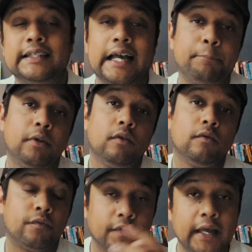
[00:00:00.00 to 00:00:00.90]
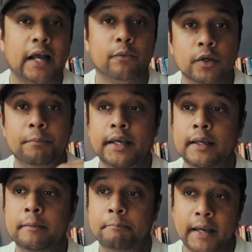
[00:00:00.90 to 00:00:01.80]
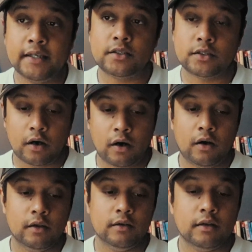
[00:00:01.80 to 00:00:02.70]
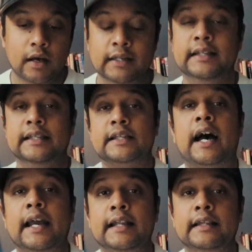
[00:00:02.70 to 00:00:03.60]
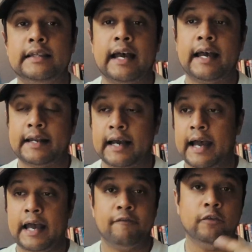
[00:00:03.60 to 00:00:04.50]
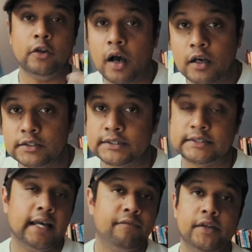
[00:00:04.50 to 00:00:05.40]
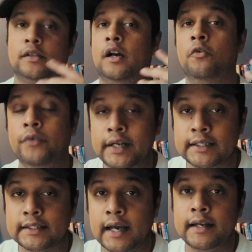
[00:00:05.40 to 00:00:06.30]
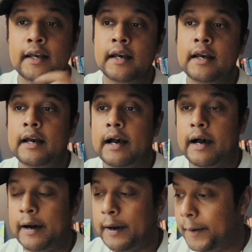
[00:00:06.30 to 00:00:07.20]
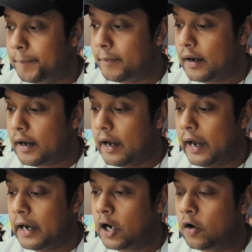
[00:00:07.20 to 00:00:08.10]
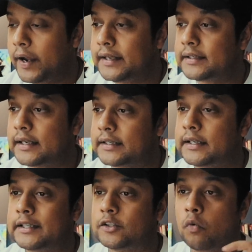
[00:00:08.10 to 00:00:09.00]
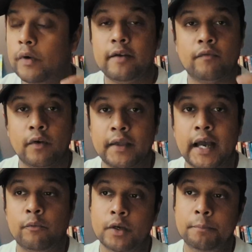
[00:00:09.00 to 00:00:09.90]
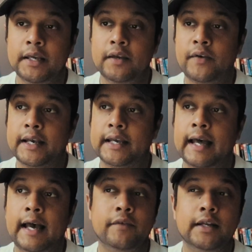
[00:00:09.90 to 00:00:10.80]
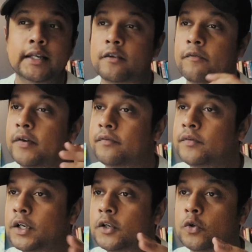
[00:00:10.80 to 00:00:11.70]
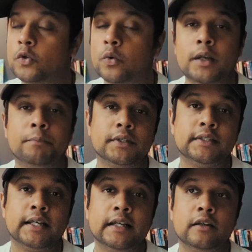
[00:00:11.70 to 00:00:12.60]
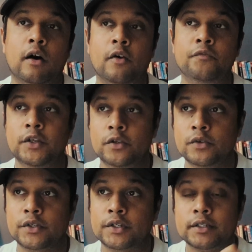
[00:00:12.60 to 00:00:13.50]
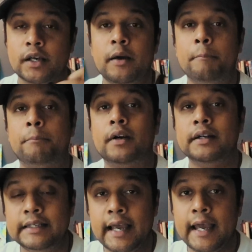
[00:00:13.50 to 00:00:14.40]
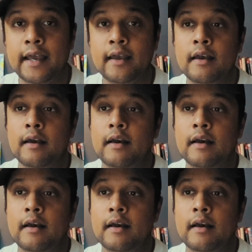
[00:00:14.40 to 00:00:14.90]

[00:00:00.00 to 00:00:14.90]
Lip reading: example for that would be based on a design that I have launched, say if it's a redesign, a great success rate for that would be if I can have at least 15 to 20% of the users per day